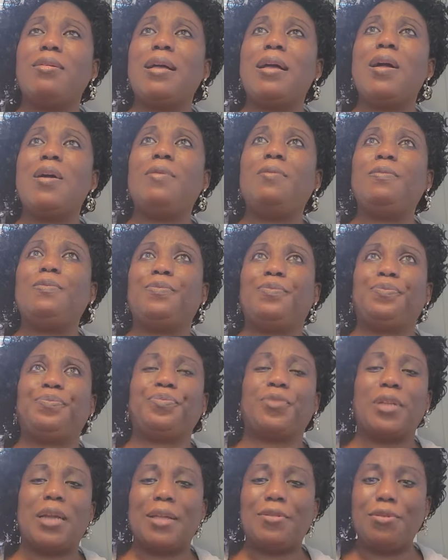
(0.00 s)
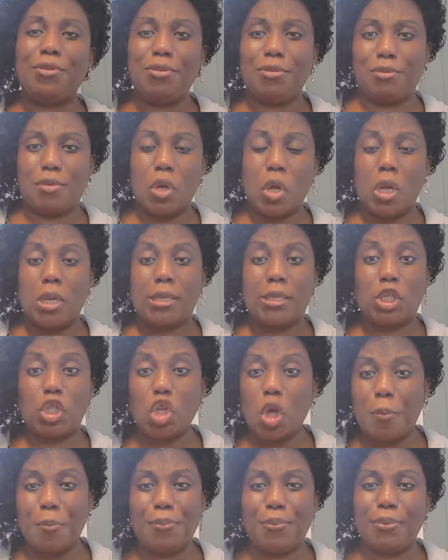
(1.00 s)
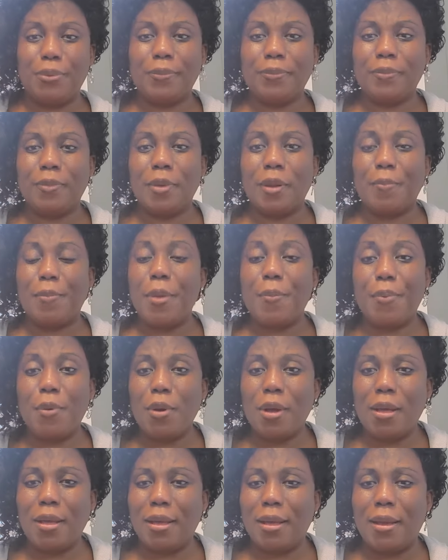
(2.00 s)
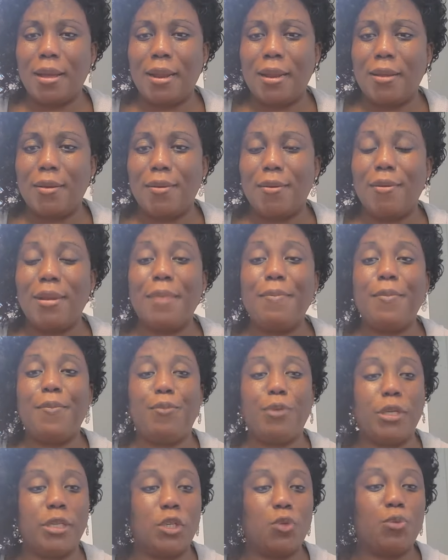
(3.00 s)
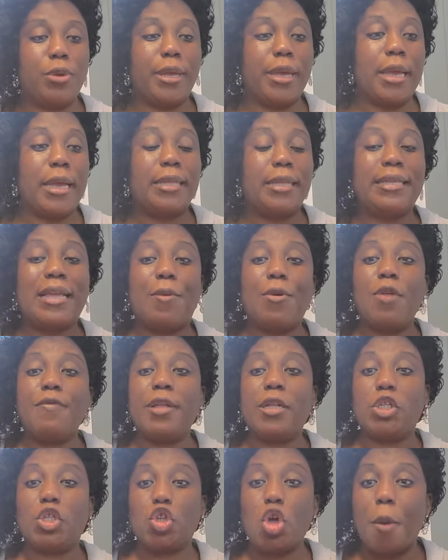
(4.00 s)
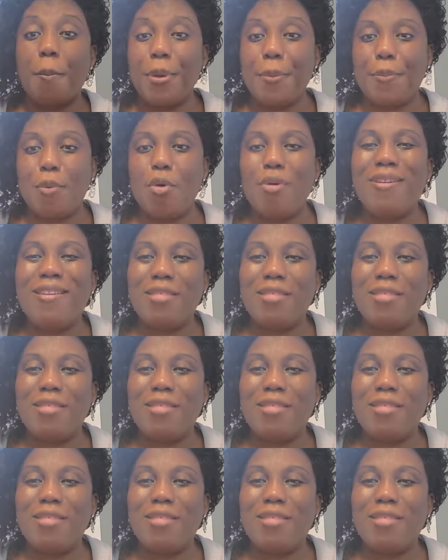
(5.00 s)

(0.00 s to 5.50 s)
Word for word: um i don't know top people or oh, let me put it this way, they're one of the top people